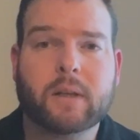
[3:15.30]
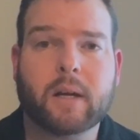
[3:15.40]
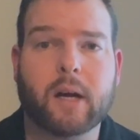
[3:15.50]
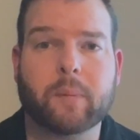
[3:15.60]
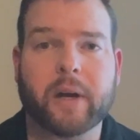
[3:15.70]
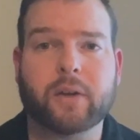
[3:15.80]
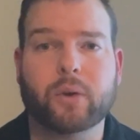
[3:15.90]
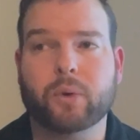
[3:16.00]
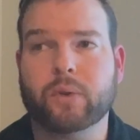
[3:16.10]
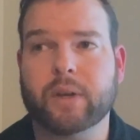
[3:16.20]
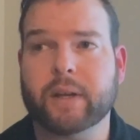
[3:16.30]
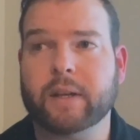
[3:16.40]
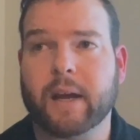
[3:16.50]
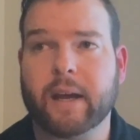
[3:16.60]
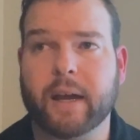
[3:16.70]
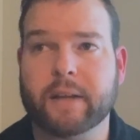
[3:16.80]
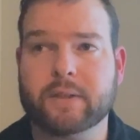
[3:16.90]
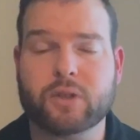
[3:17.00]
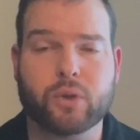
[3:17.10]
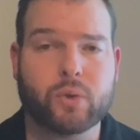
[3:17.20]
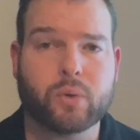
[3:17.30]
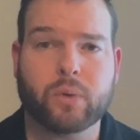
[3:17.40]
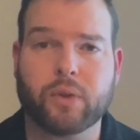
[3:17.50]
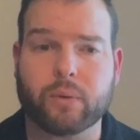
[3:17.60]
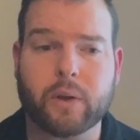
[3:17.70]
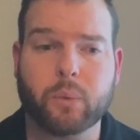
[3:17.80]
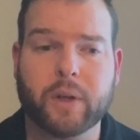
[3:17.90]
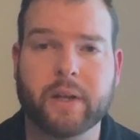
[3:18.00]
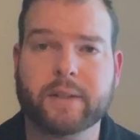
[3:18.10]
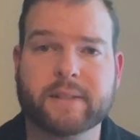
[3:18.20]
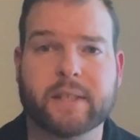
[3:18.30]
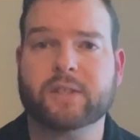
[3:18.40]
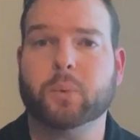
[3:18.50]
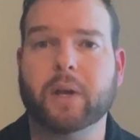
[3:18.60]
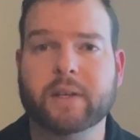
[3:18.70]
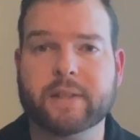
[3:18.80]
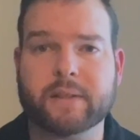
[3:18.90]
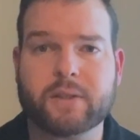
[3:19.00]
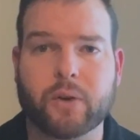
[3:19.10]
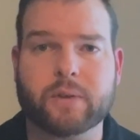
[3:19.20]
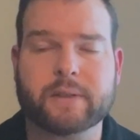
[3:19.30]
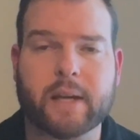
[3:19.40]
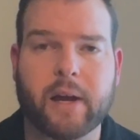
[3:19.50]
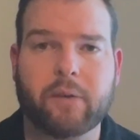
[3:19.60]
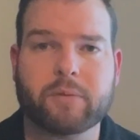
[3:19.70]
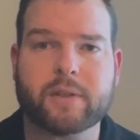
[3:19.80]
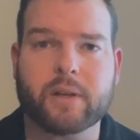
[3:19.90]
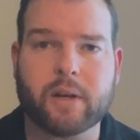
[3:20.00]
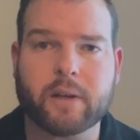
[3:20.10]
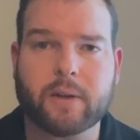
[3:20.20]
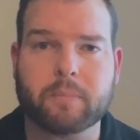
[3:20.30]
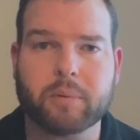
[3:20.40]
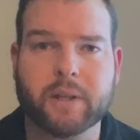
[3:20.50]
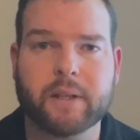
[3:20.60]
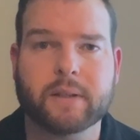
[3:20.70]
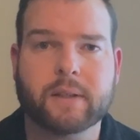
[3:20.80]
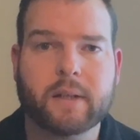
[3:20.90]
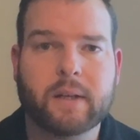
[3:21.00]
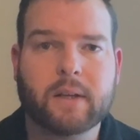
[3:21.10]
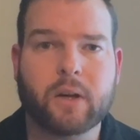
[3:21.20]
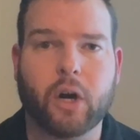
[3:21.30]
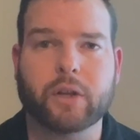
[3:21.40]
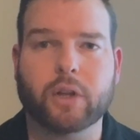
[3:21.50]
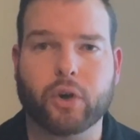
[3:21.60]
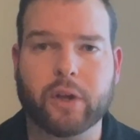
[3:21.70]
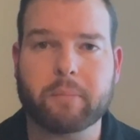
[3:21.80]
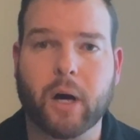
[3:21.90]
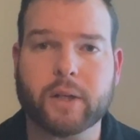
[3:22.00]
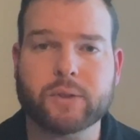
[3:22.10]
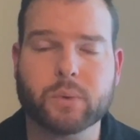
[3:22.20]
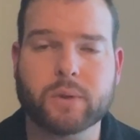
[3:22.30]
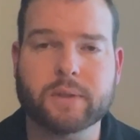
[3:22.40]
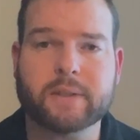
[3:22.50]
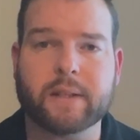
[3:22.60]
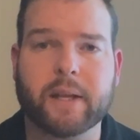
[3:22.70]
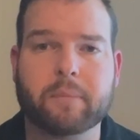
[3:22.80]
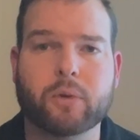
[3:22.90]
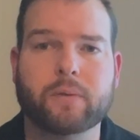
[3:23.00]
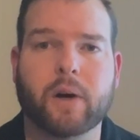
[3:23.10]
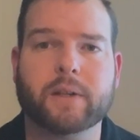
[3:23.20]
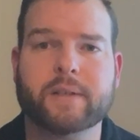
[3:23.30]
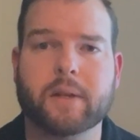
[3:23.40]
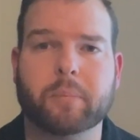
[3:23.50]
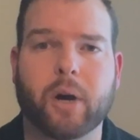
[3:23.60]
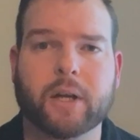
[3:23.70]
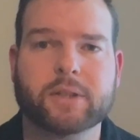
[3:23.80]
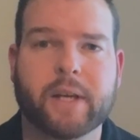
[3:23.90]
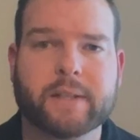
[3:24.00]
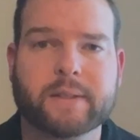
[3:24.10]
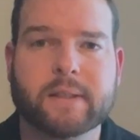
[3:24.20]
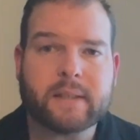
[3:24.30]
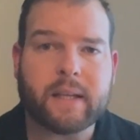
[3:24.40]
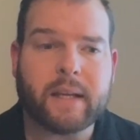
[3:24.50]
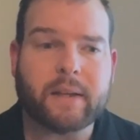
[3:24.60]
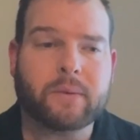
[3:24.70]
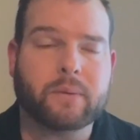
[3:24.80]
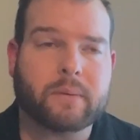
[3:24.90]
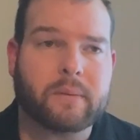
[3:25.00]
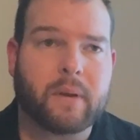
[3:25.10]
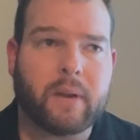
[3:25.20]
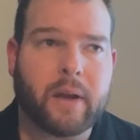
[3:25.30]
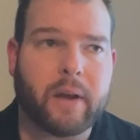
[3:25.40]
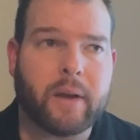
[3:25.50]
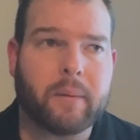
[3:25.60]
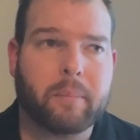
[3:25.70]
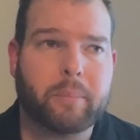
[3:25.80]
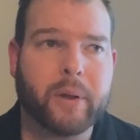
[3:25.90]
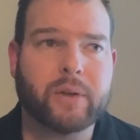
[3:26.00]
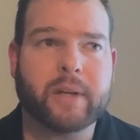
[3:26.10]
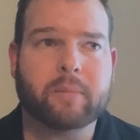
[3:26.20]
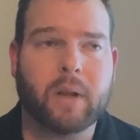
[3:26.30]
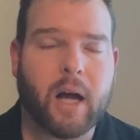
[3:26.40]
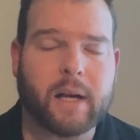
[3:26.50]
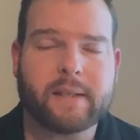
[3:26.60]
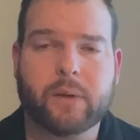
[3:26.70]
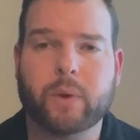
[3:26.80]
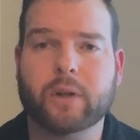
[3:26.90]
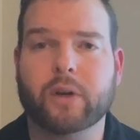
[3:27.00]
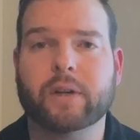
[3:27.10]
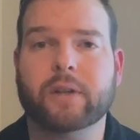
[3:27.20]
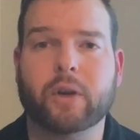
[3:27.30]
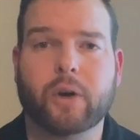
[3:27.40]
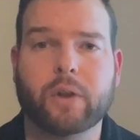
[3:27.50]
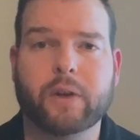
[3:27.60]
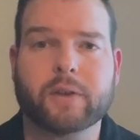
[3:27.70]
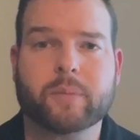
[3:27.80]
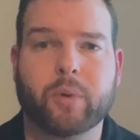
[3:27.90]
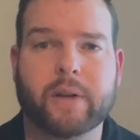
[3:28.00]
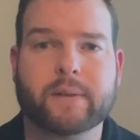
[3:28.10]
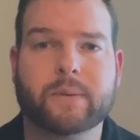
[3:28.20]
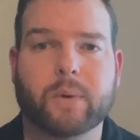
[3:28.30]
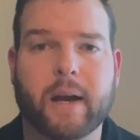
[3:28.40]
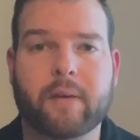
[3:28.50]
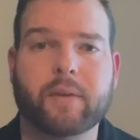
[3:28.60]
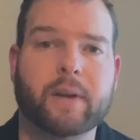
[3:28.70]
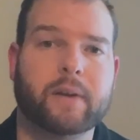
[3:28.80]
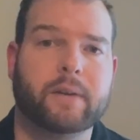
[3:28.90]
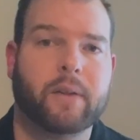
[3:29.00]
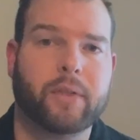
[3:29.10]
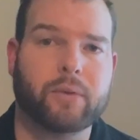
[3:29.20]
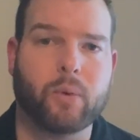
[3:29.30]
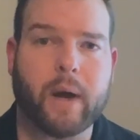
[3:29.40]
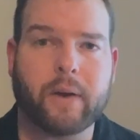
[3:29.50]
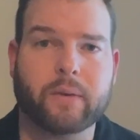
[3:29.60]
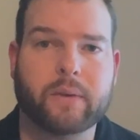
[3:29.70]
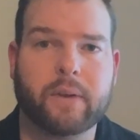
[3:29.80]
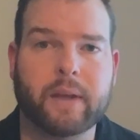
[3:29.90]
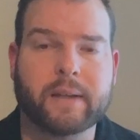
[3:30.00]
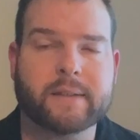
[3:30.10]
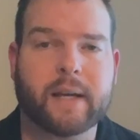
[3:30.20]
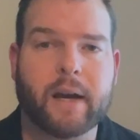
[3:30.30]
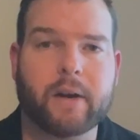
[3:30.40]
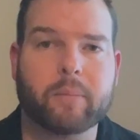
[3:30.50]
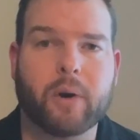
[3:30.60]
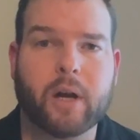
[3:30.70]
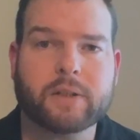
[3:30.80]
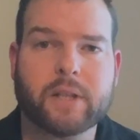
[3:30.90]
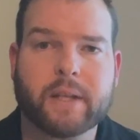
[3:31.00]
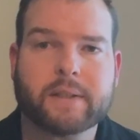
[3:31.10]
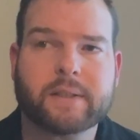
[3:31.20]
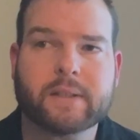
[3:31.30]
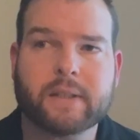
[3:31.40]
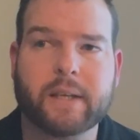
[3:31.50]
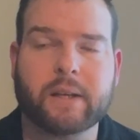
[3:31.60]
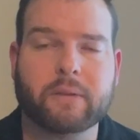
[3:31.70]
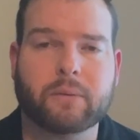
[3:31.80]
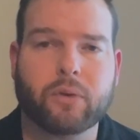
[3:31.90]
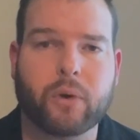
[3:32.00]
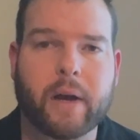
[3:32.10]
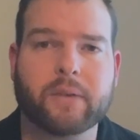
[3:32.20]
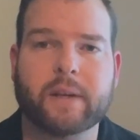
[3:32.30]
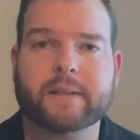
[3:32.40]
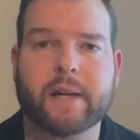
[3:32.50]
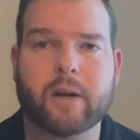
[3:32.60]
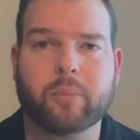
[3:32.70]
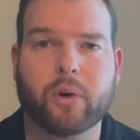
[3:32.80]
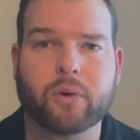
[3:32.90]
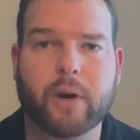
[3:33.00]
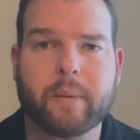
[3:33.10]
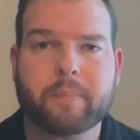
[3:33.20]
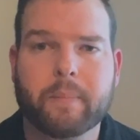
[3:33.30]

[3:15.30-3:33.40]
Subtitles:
I knew that I had 2, 3 weeks, 6 weeks at certain times to complete all the learning modules and then move on to the projects. And the building blocks that we learned in the earlier sprints were evident throughout the entire projects and throughout the entire program.